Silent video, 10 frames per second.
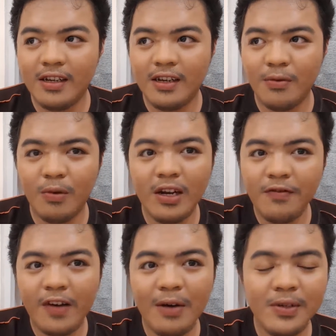what
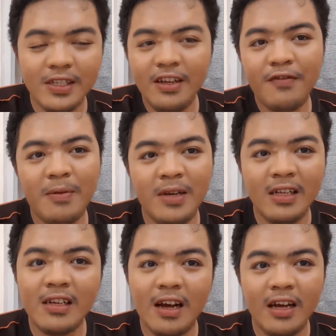if I was the
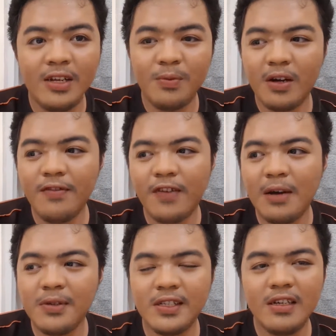effeminate kind? What if I
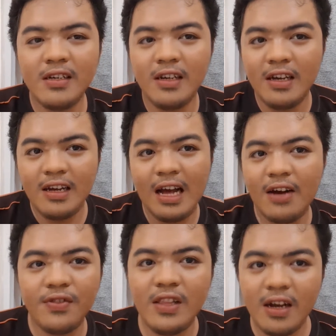was the
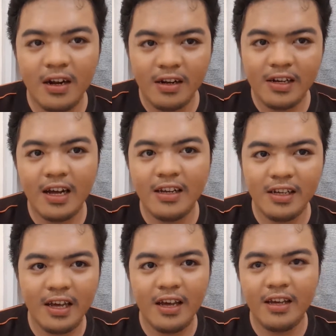out there kind of
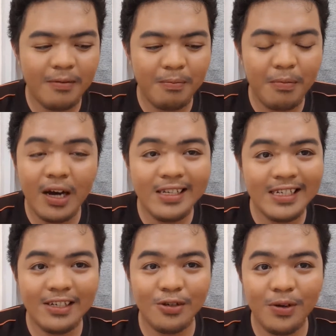gay? My
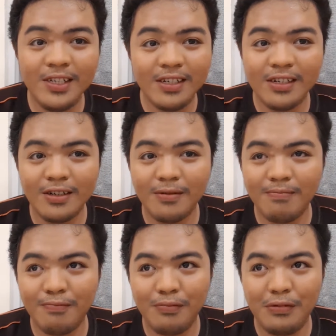choices are
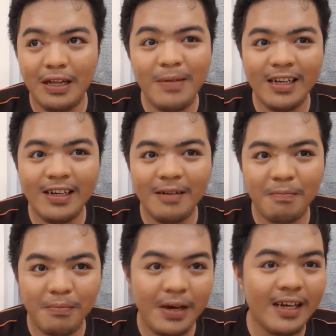limited at
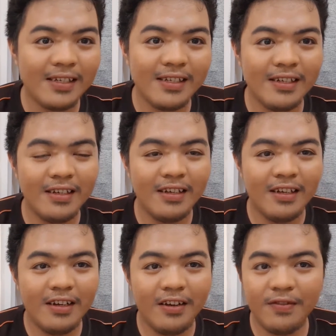best,
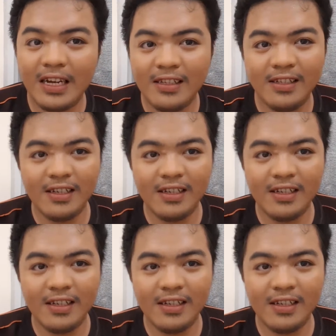if that's the